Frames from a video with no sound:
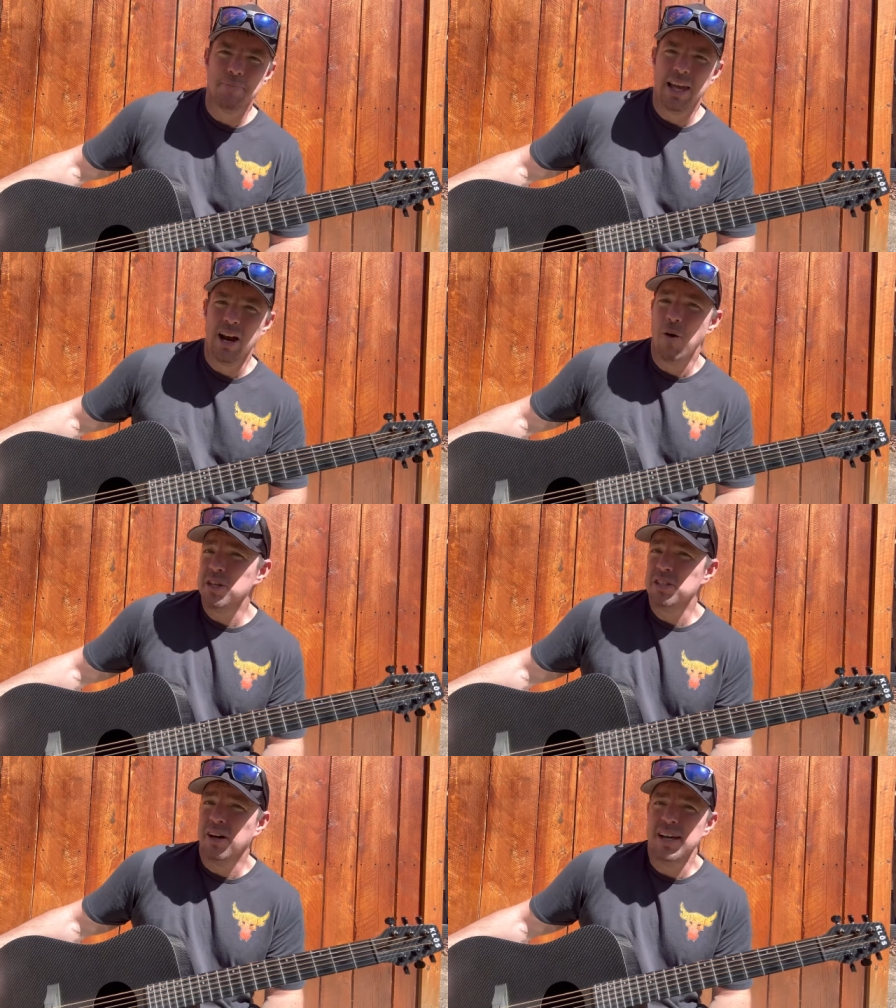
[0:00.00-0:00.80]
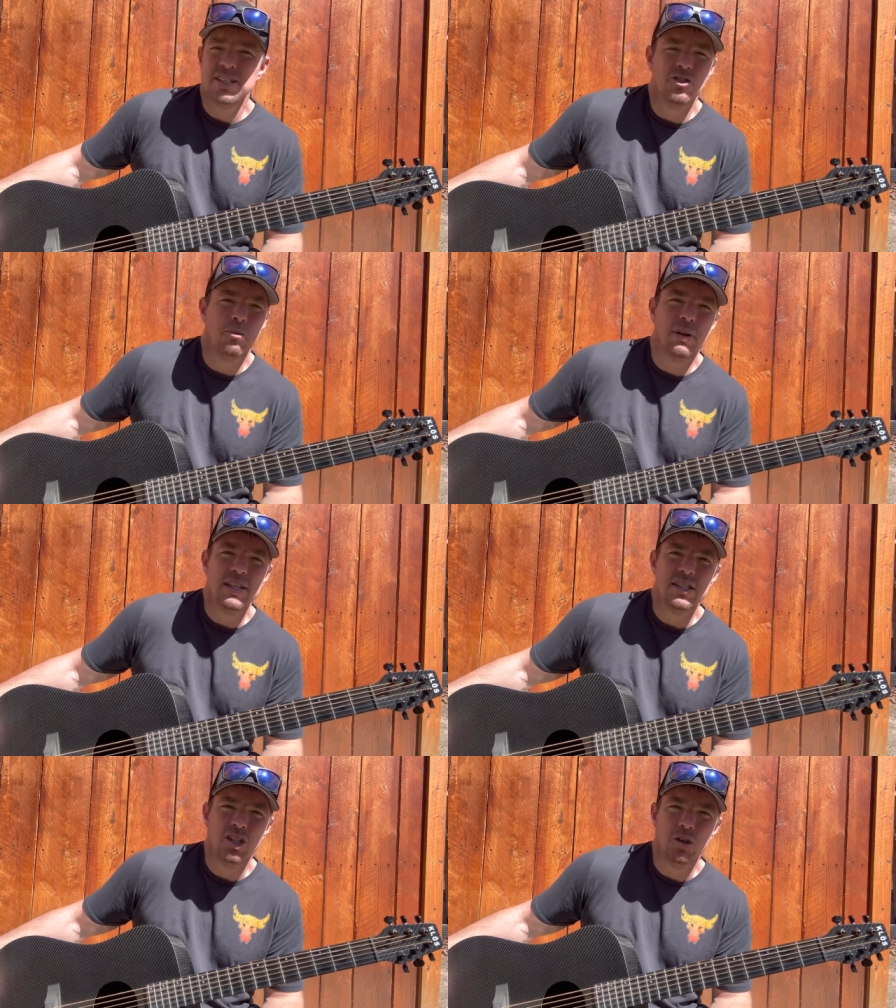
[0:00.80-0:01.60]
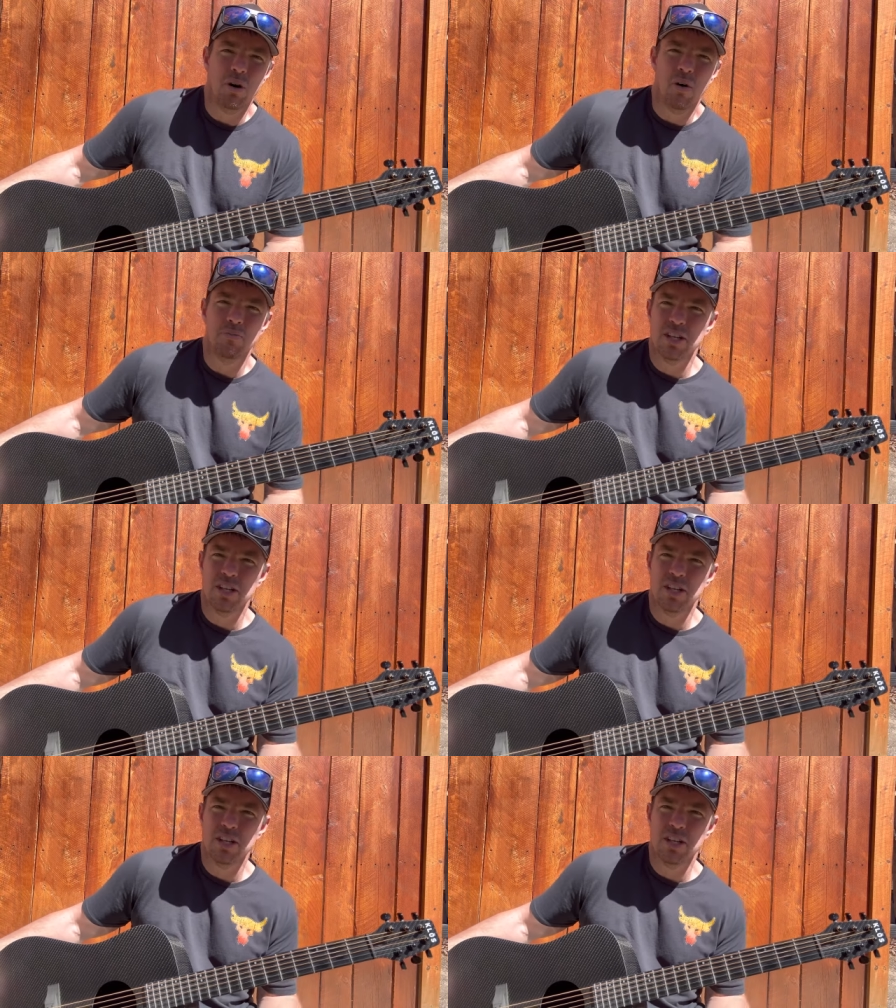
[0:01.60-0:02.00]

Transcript: And I hope these lessons are a blessing to you all.